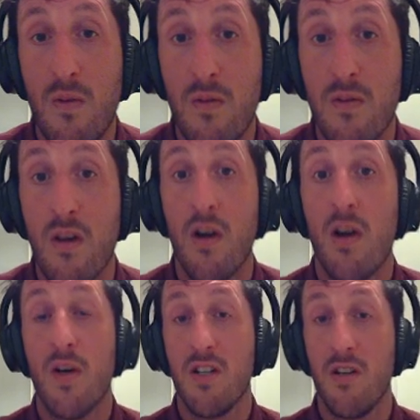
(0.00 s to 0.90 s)
the
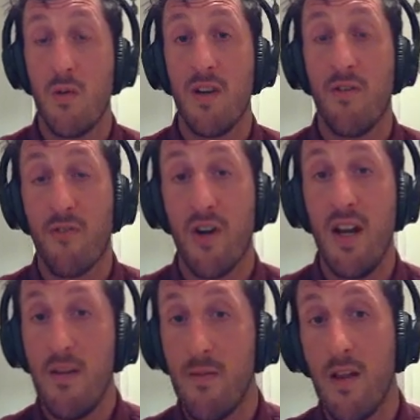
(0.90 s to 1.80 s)
questions 1 to
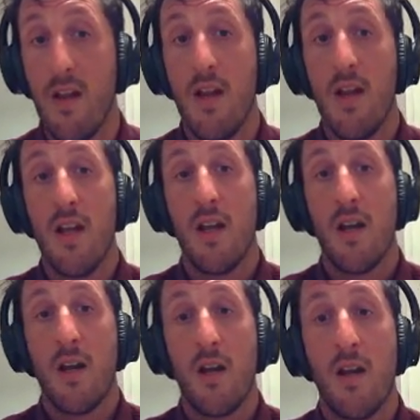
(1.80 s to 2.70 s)
3.
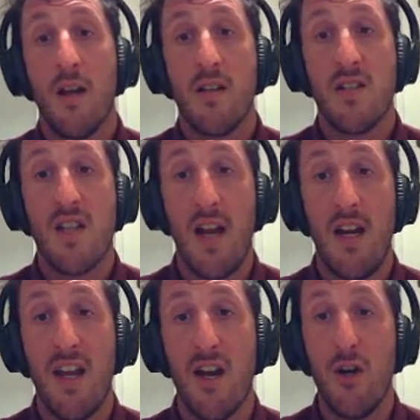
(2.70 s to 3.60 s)

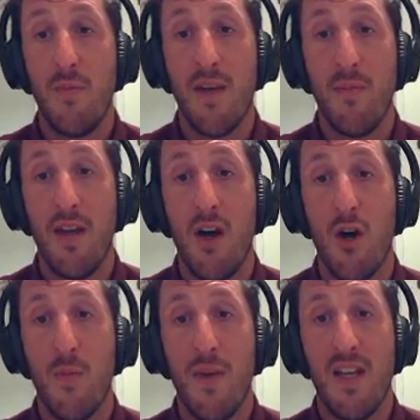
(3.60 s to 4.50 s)
Stately Home, give me
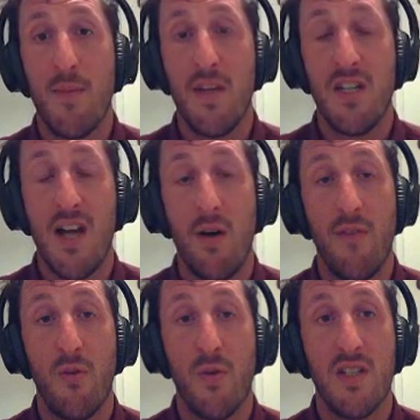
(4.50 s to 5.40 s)
a shout if
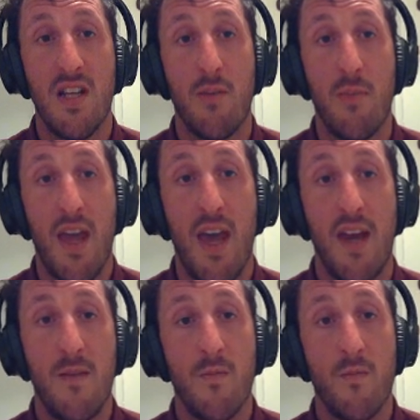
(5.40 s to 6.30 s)
you want to see them
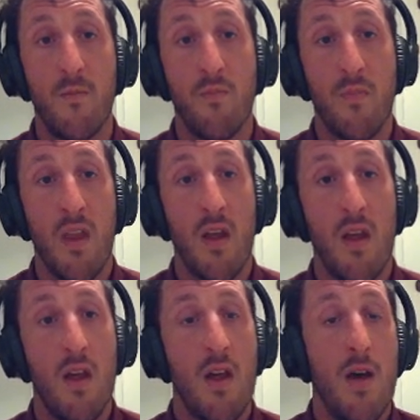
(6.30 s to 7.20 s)
again.
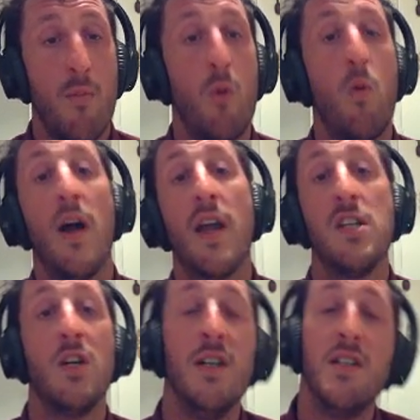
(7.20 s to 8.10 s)
But what I can
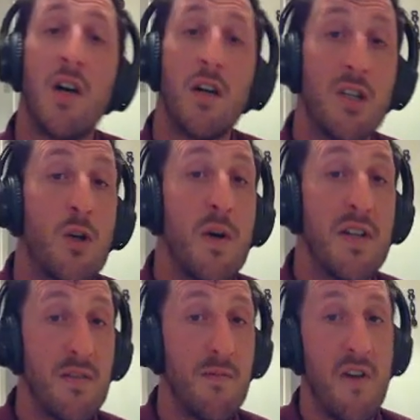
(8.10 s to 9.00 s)
do is I'll do
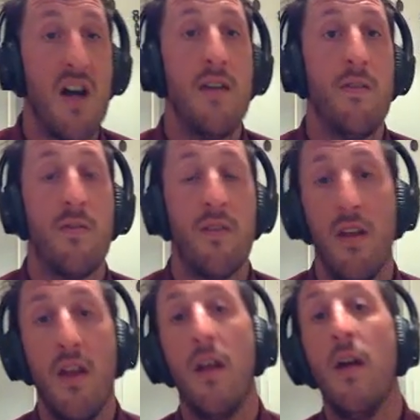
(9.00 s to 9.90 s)
question 5,
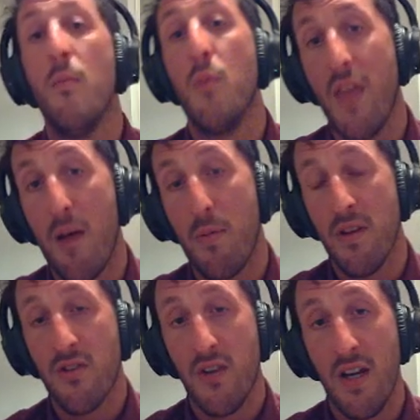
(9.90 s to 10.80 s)
put it up on the
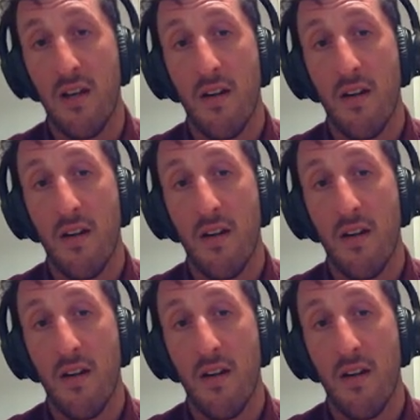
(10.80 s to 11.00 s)
screen,